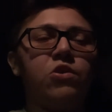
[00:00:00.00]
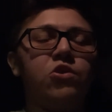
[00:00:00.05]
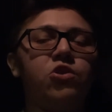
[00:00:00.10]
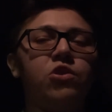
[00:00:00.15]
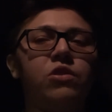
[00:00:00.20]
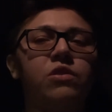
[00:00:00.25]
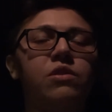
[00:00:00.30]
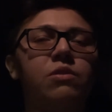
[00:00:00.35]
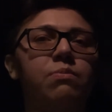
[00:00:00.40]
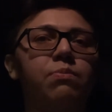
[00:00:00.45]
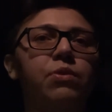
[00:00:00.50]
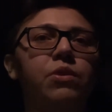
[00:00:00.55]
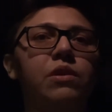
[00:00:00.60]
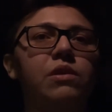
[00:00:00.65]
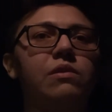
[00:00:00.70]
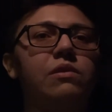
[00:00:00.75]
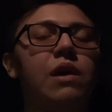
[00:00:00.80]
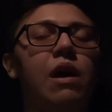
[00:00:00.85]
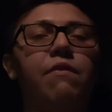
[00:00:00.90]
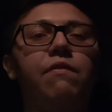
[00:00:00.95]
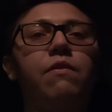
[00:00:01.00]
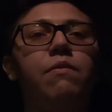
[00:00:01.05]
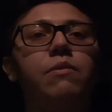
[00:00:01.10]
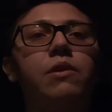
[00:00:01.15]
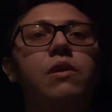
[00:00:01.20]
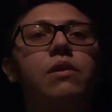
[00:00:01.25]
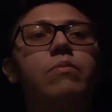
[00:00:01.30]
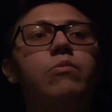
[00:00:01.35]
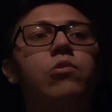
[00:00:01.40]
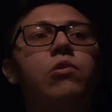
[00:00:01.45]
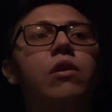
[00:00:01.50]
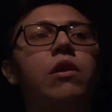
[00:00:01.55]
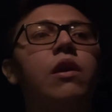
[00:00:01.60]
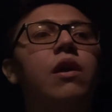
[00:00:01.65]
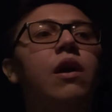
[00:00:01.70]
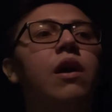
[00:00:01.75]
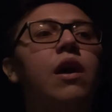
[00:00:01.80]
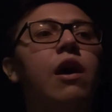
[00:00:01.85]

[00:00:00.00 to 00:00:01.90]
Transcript: It just simply is not for me anymore.